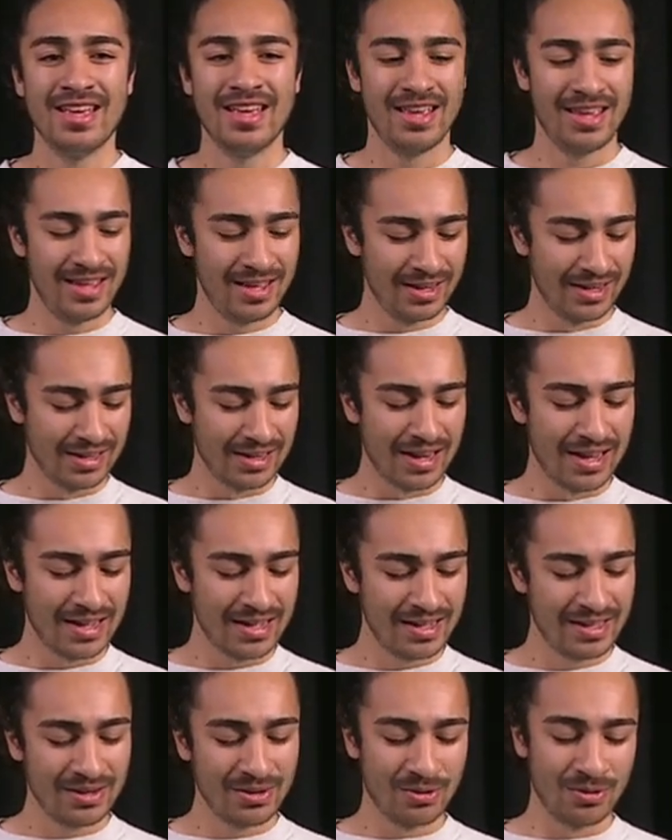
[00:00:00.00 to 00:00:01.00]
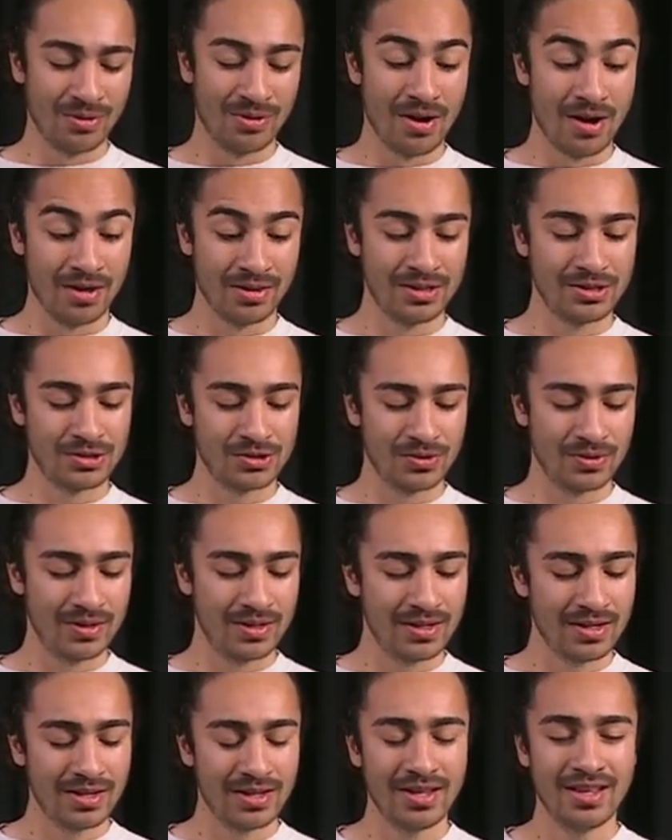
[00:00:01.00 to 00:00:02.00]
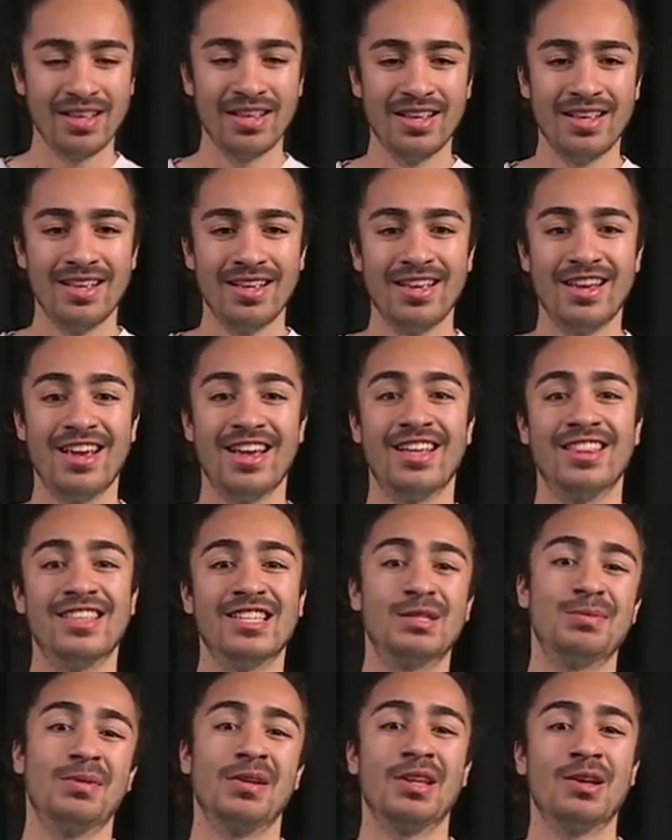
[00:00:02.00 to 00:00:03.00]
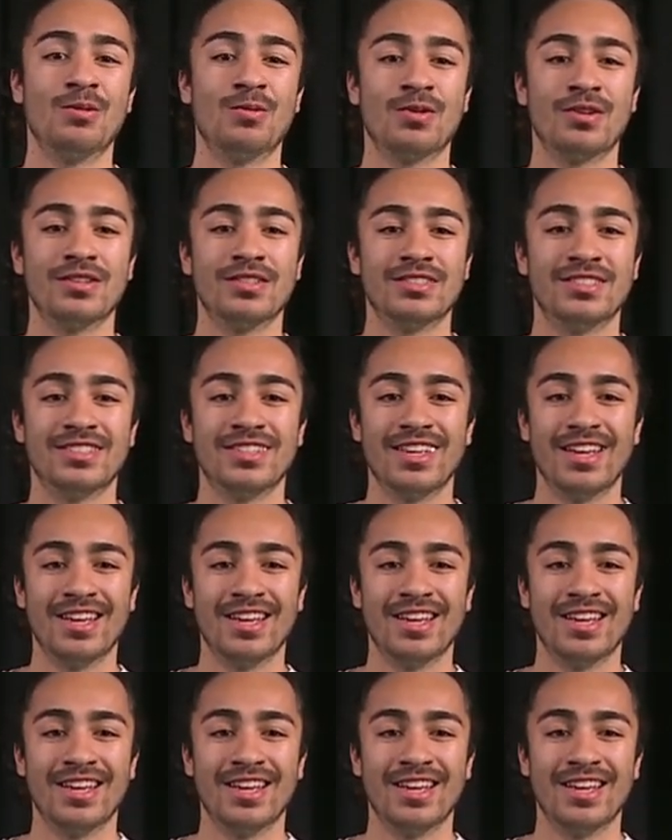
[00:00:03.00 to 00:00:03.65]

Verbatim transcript: in a line or on the string, and they spell out words.